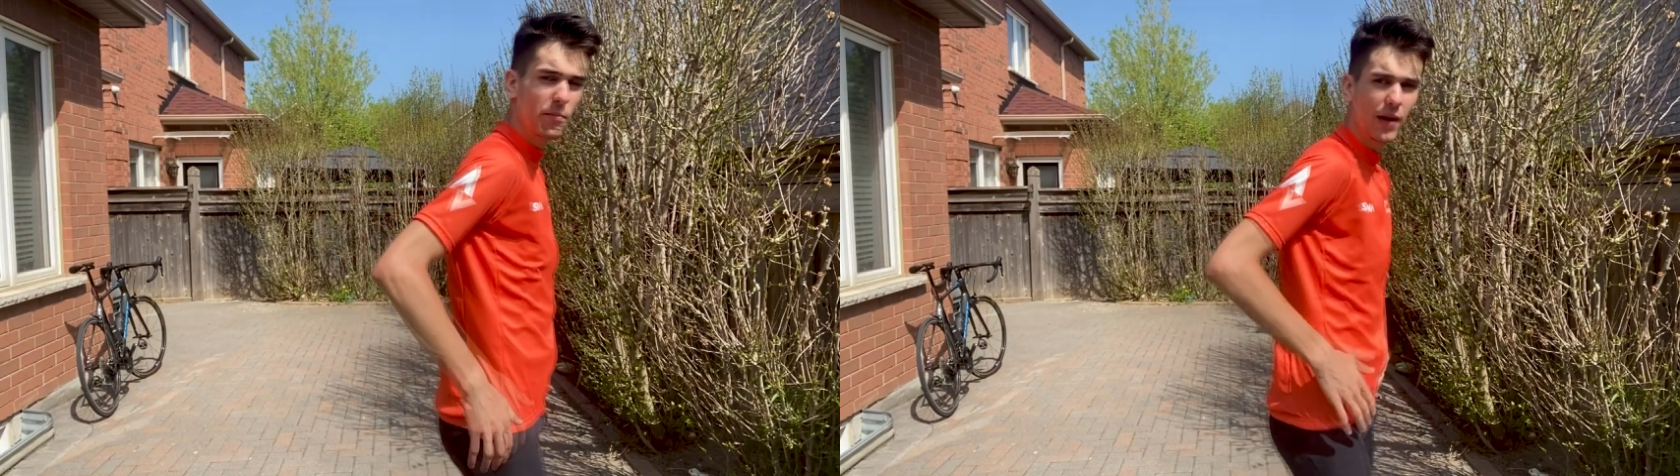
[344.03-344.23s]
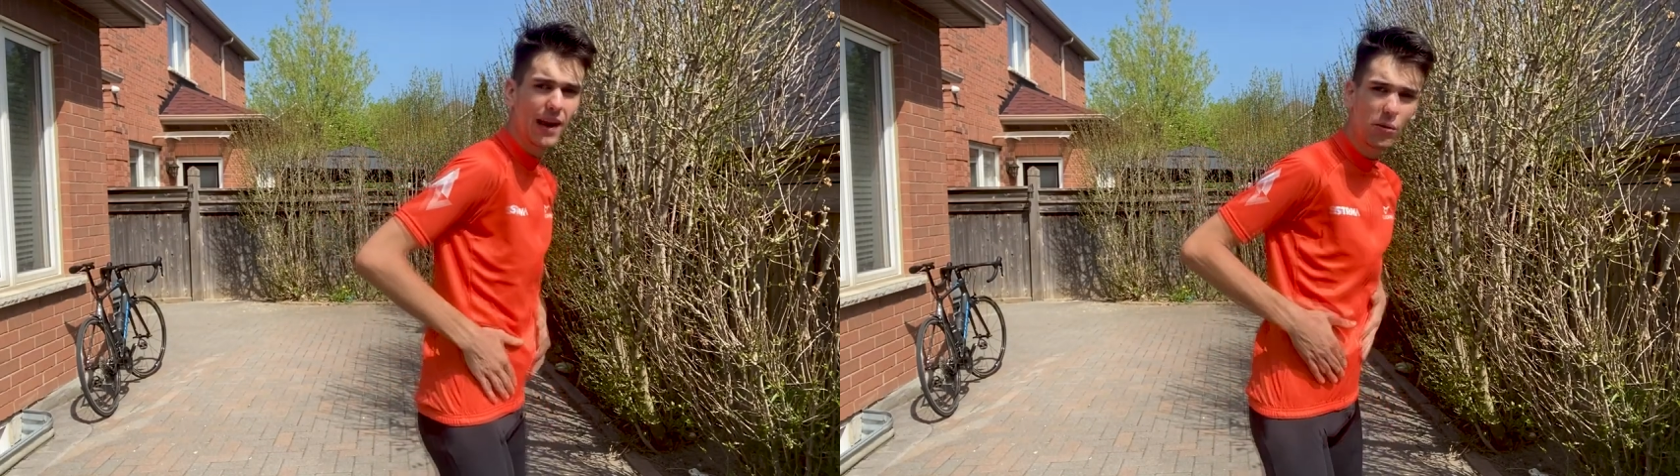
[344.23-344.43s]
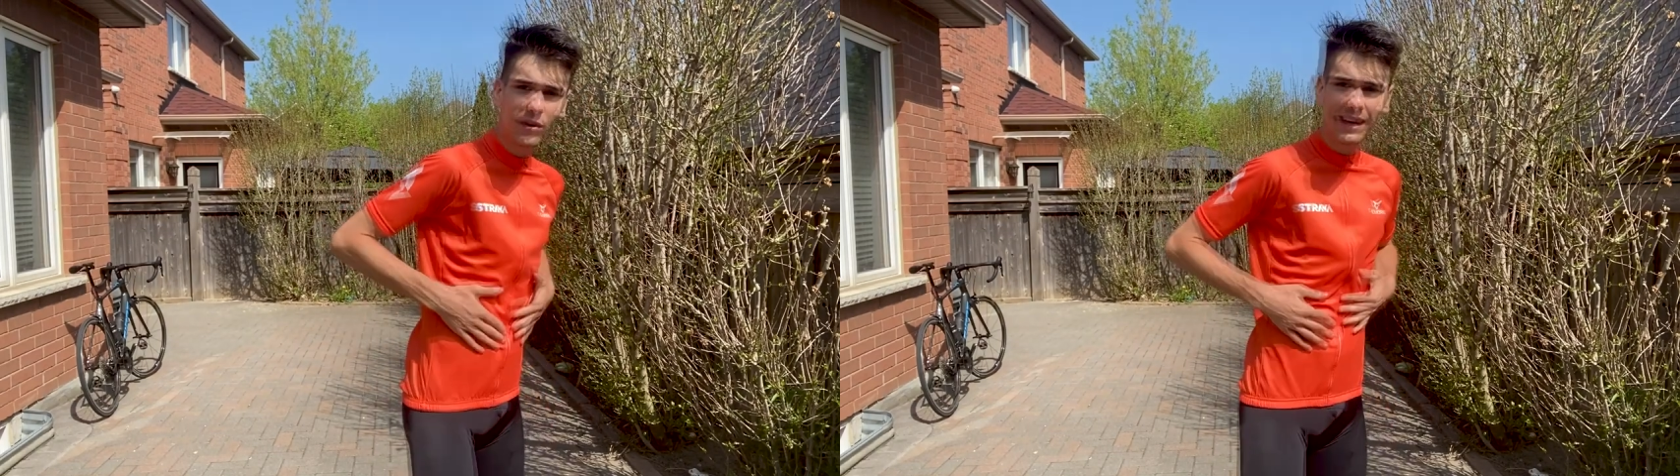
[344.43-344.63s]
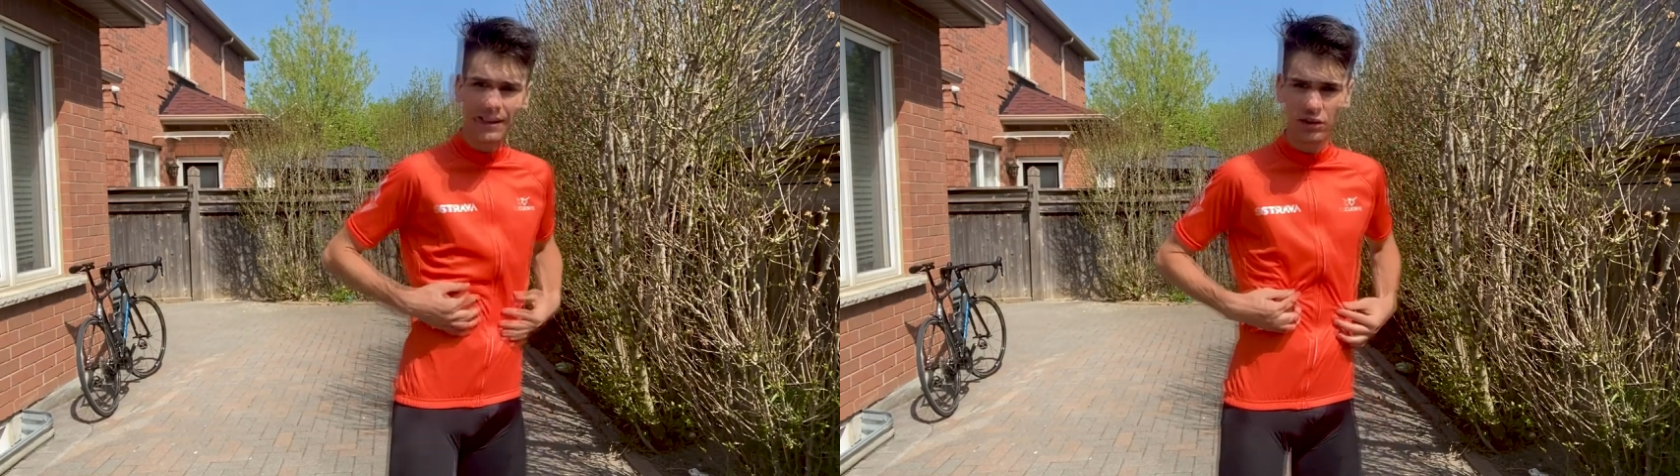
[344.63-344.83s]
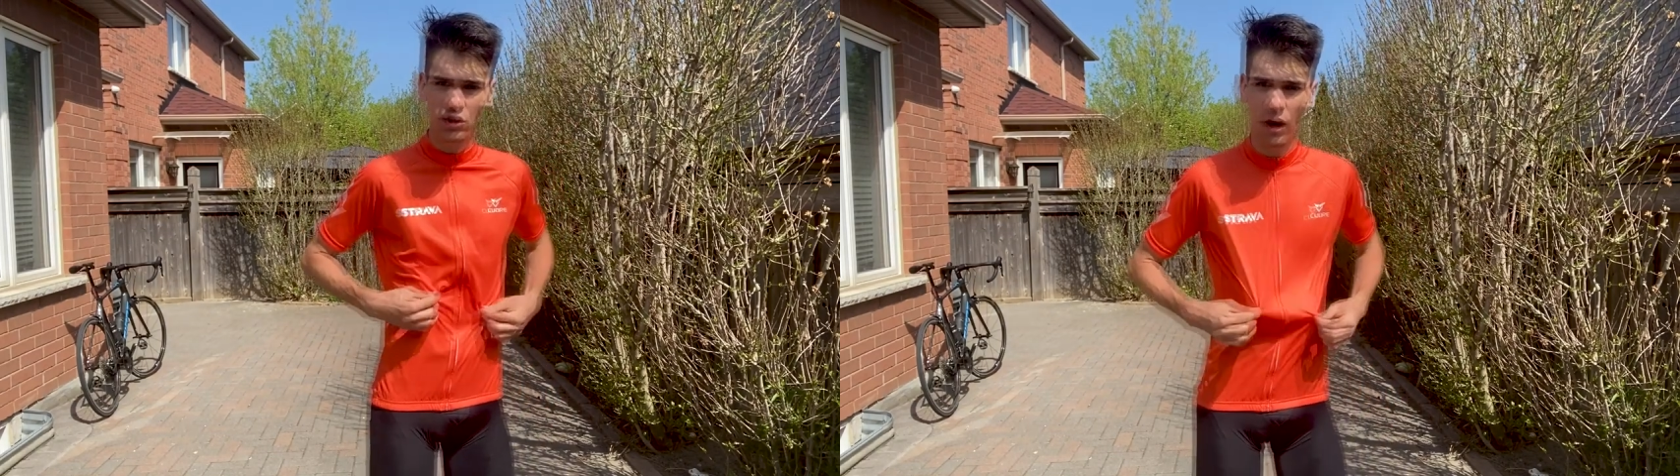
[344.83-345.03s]
but it will
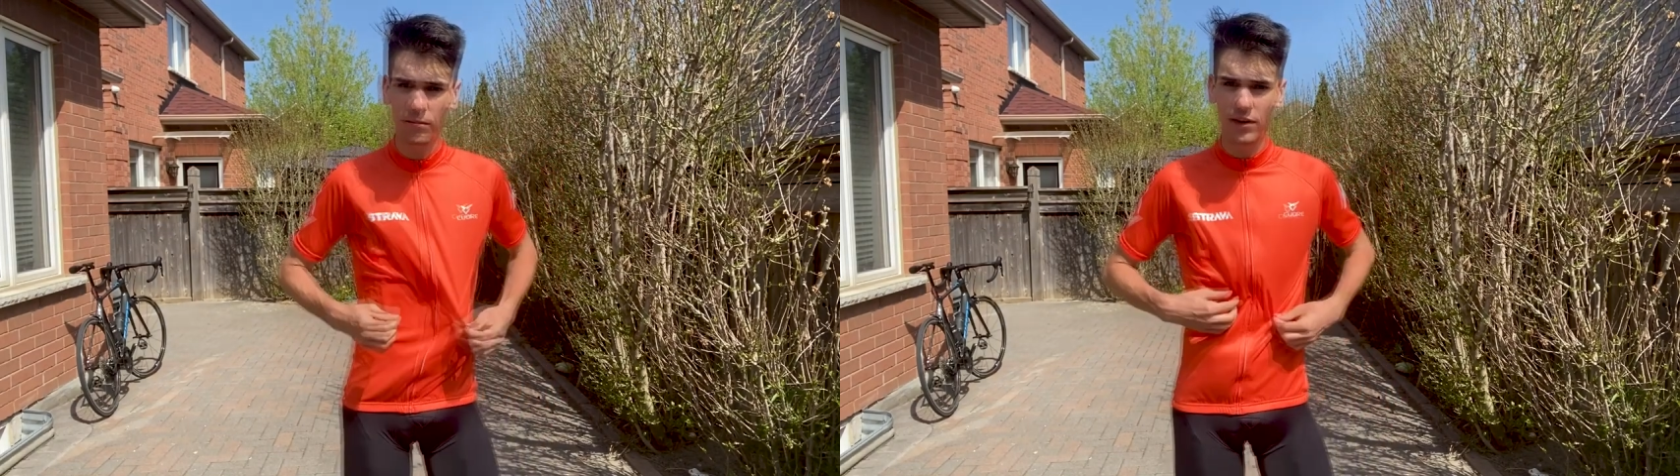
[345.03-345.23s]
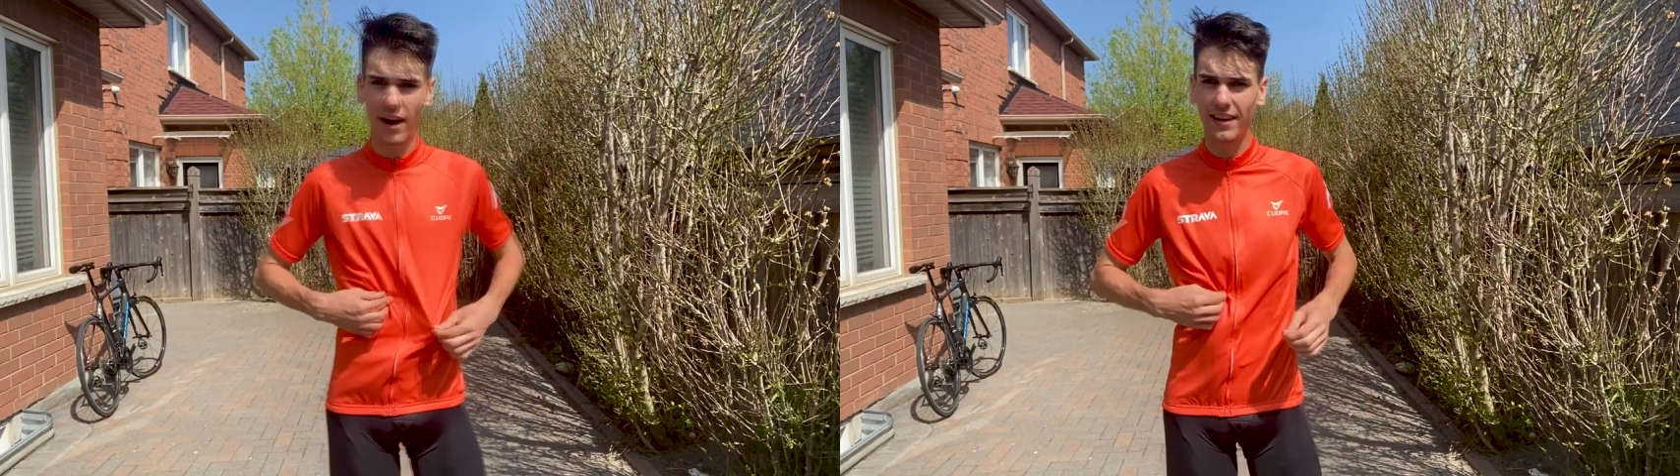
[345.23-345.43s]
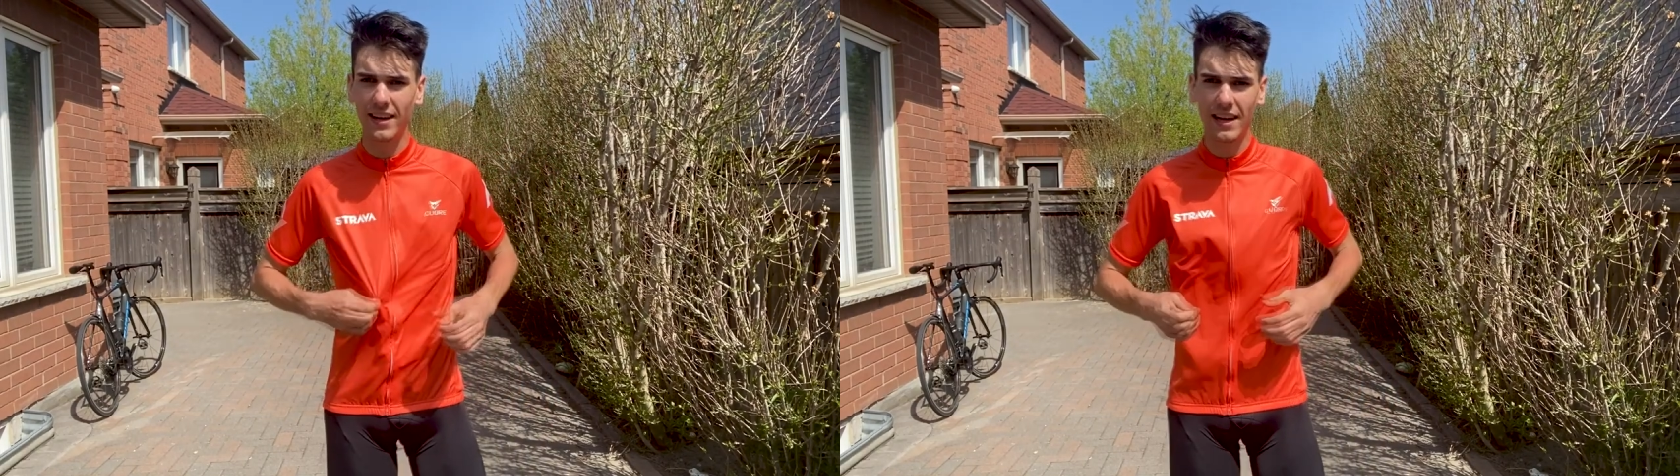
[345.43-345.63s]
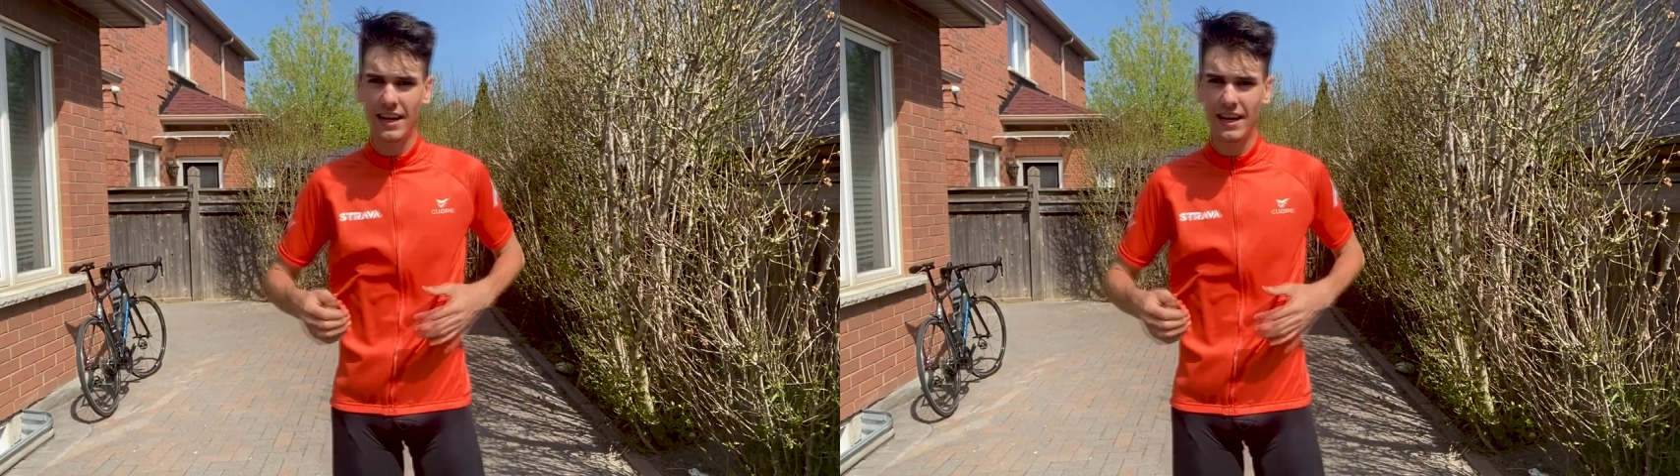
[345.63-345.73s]
get the job done.